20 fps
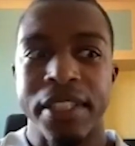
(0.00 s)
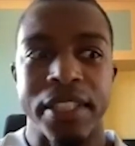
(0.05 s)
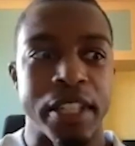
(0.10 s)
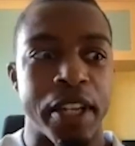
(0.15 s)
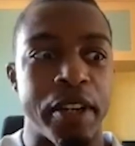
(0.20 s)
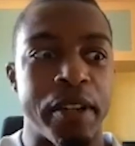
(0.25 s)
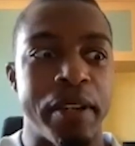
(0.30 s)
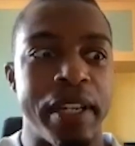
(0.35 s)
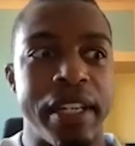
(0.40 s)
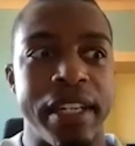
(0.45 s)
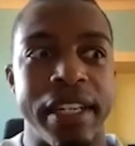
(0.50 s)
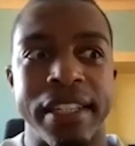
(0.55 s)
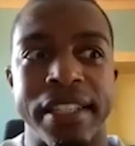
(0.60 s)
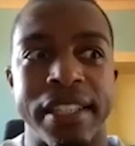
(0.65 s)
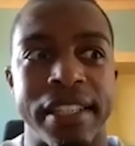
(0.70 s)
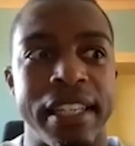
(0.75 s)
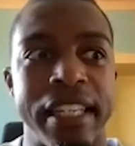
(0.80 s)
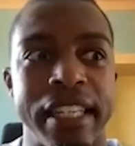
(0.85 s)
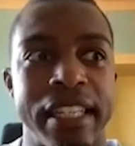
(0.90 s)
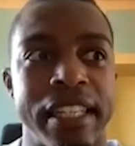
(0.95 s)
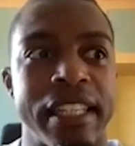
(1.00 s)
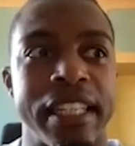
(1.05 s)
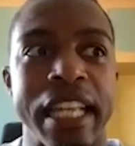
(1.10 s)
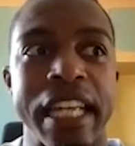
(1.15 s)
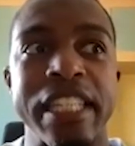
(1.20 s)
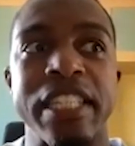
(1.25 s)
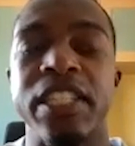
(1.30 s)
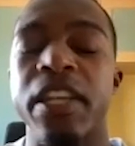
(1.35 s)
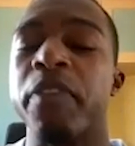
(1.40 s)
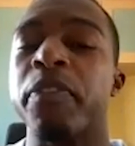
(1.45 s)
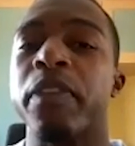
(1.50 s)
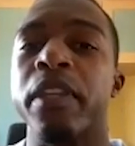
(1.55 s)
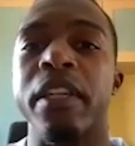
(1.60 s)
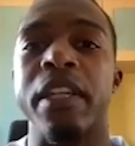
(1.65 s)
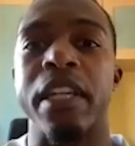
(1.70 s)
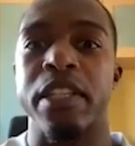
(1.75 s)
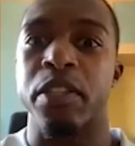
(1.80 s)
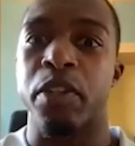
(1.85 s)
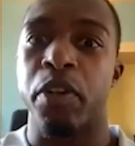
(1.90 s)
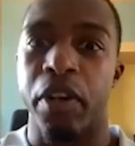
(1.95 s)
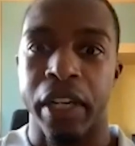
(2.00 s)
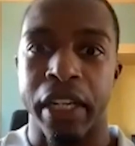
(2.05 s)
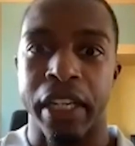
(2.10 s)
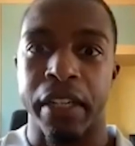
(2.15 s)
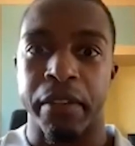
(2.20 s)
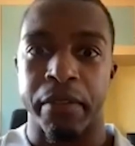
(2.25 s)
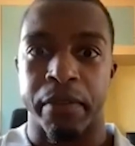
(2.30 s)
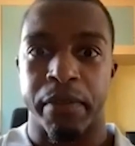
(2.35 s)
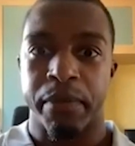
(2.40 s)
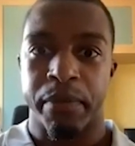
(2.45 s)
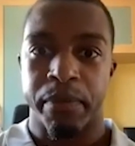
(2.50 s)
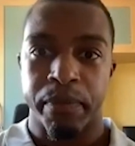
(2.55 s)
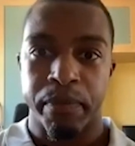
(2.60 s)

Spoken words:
So there's something that's got to give.